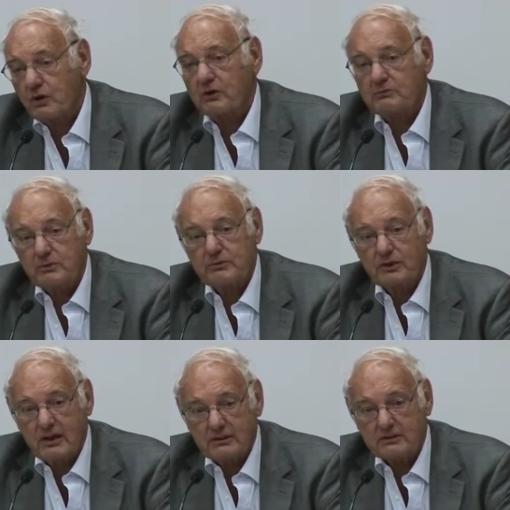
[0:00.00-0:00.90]
working
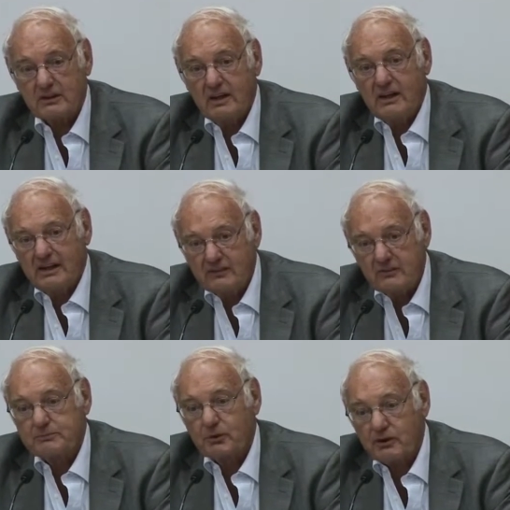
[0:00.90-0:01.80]
population in
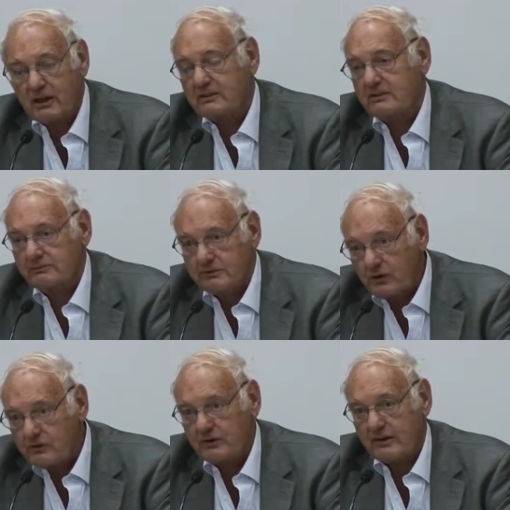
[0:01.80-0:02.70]
the productive
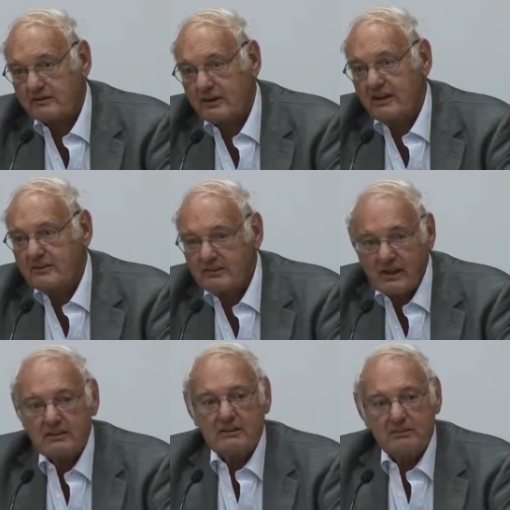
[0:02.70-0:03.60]
process,
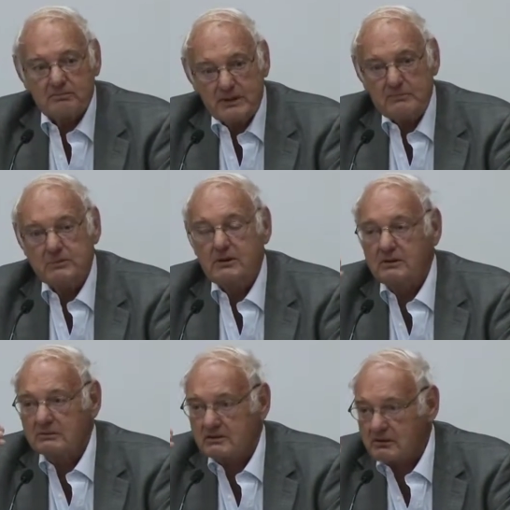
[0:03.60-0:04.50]
then
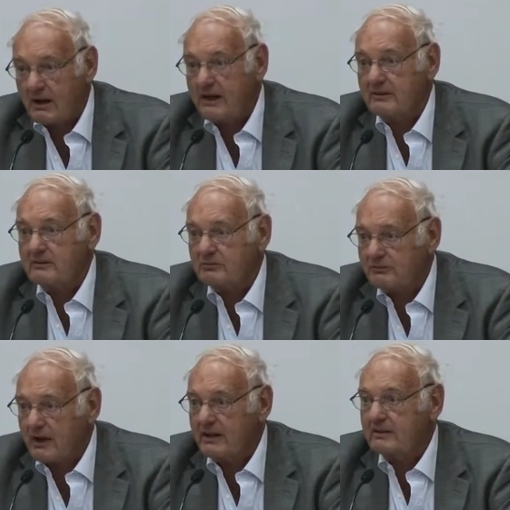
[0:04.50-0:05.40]
people try to
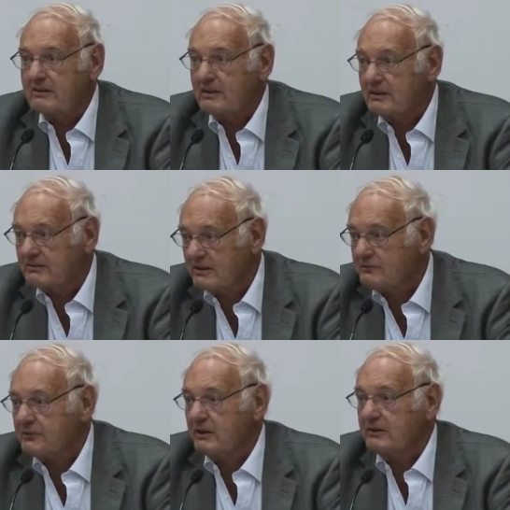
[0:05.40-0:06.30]
find
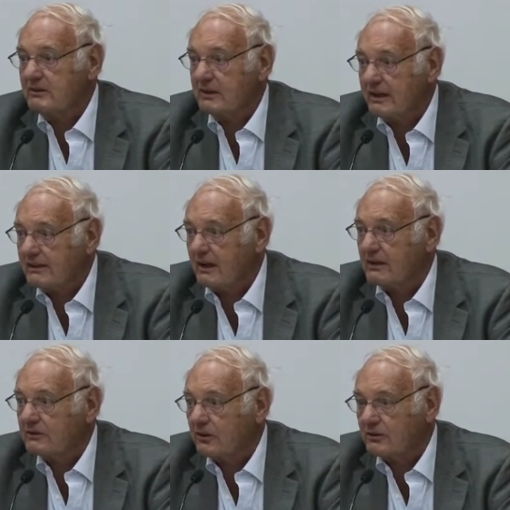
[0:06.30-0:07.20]
different and
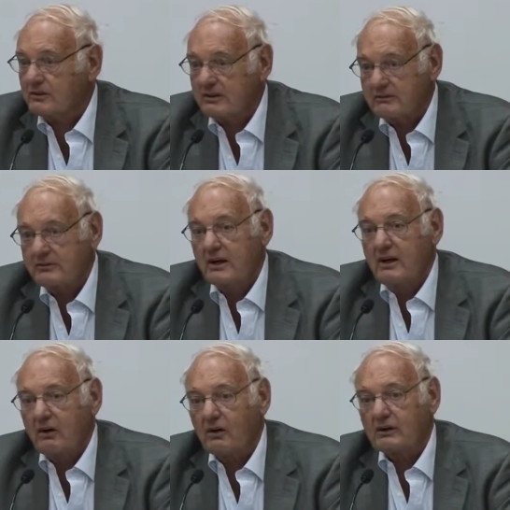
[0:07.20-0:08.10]
alternative
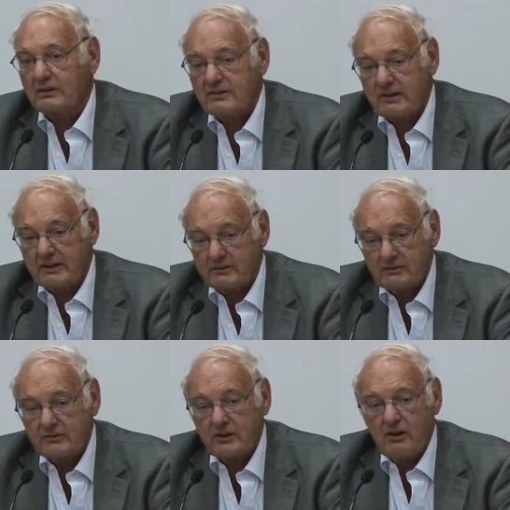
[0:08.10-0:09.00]

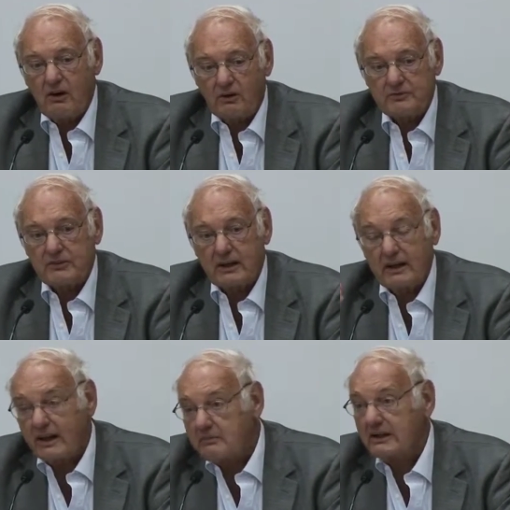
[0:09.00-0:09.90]
organizations of their
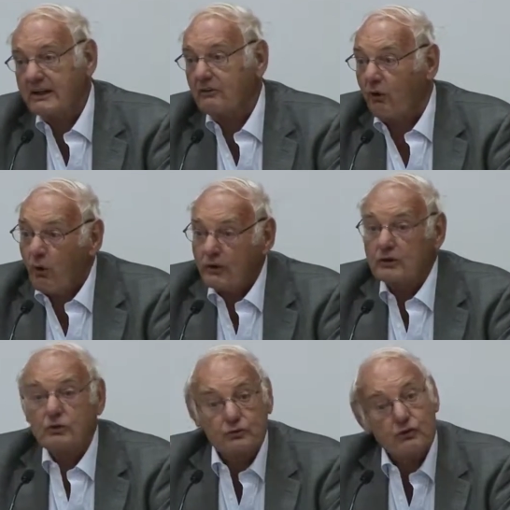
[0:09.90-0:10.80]
labor in
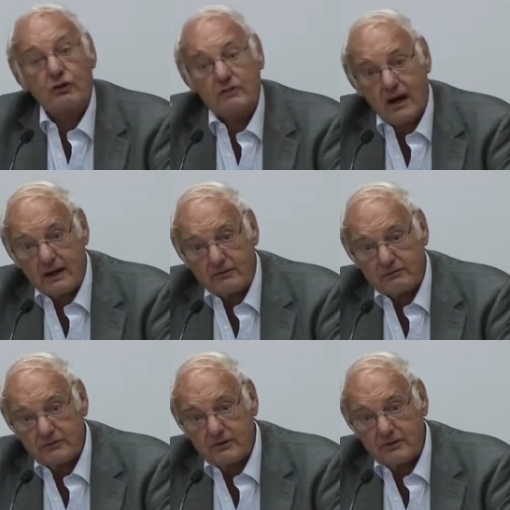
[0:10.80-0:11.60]
order to survive.